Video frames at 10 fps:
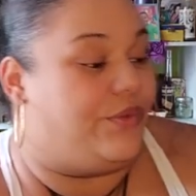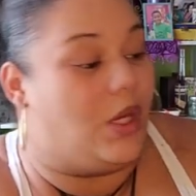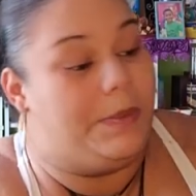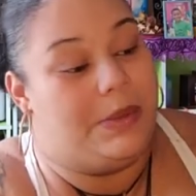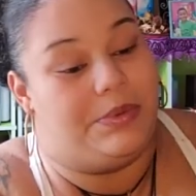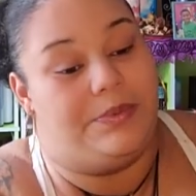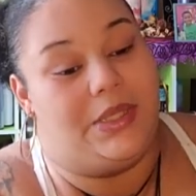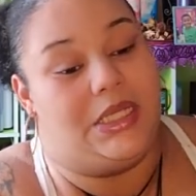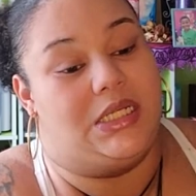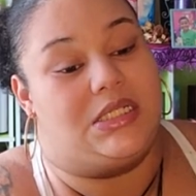Or people
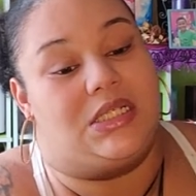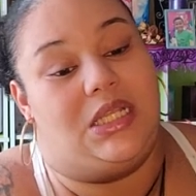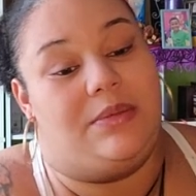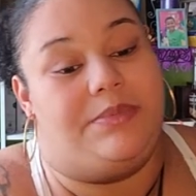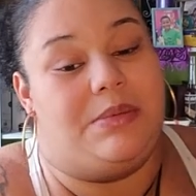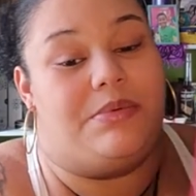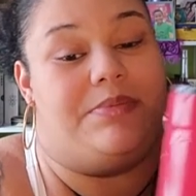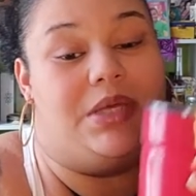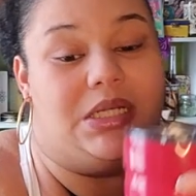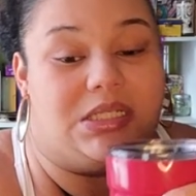being asleep.
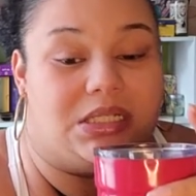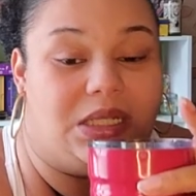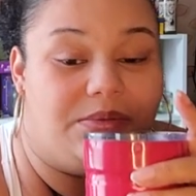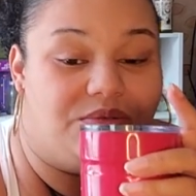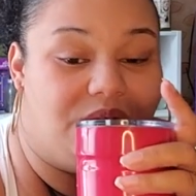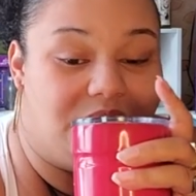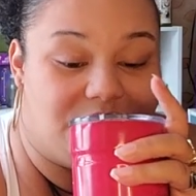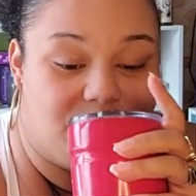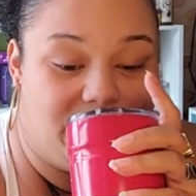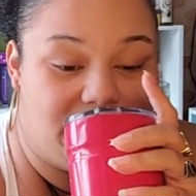You needing
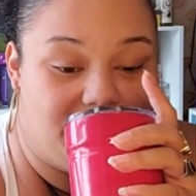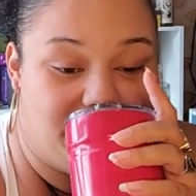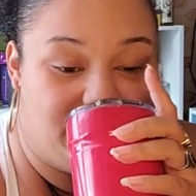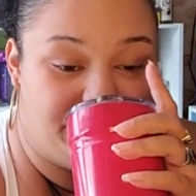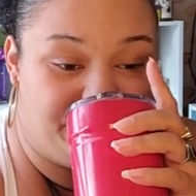to wake them up.